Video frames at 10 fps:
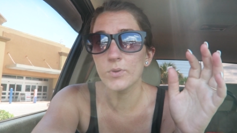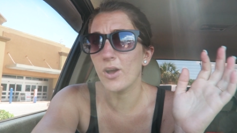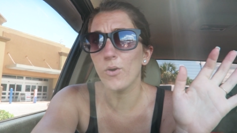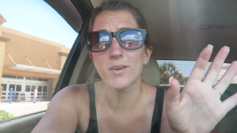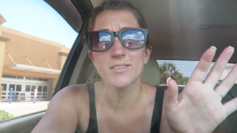We
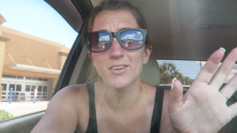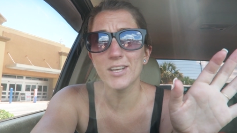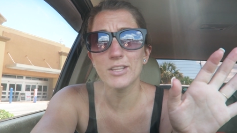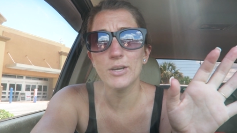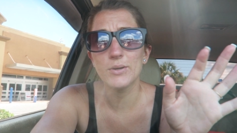always are
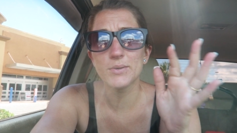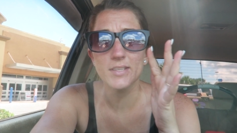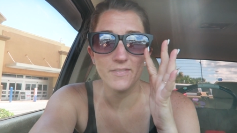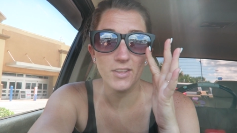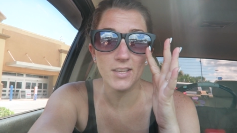at Lowe's.
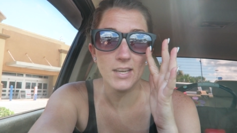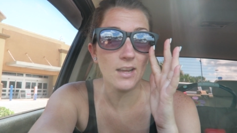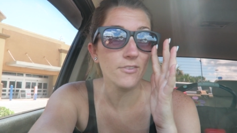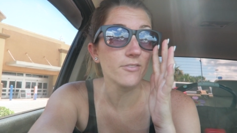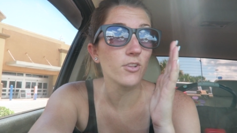I feel like in
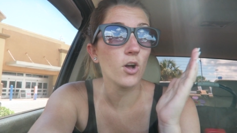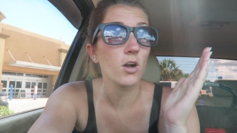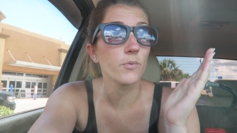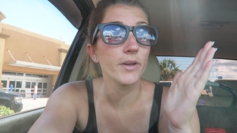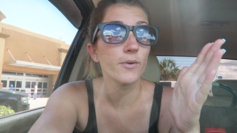every
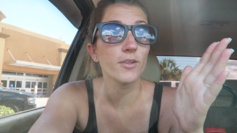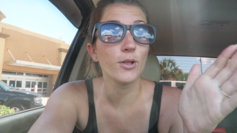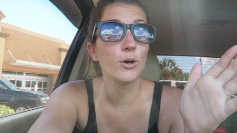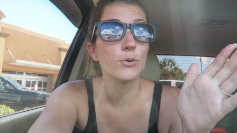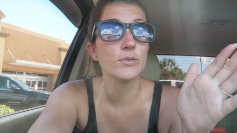vlog we go to
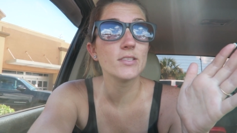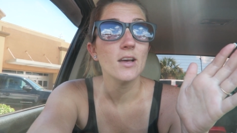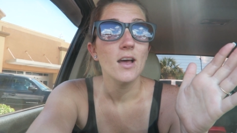Lowe's.